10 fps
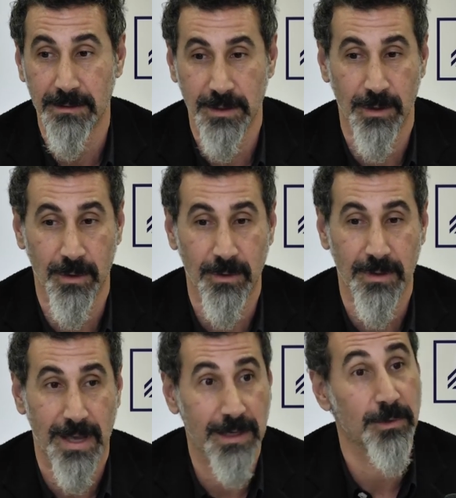you know,
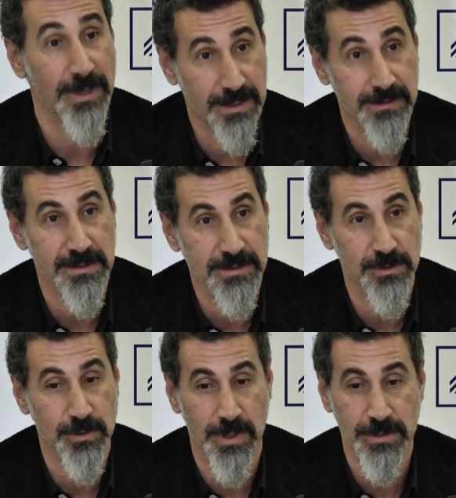created this
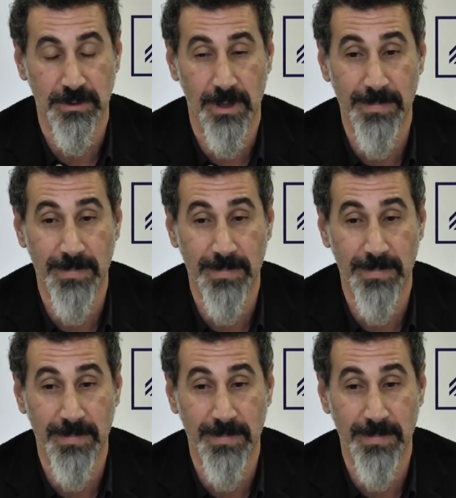situation.